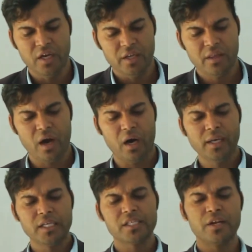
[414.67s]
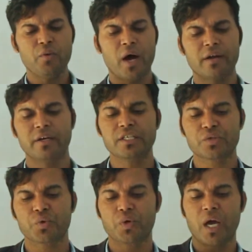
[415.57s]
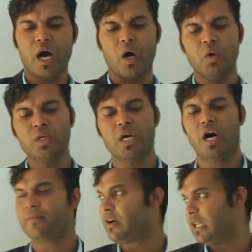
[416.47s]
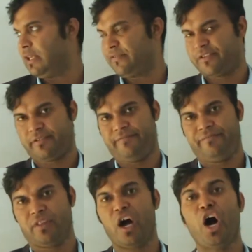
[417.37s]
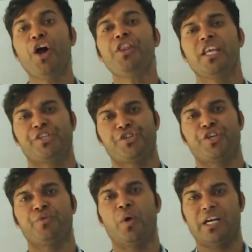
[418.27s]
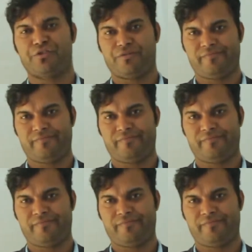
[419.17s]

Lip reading: The unnecessary water is thrown out of a leaves. The unnecessary water,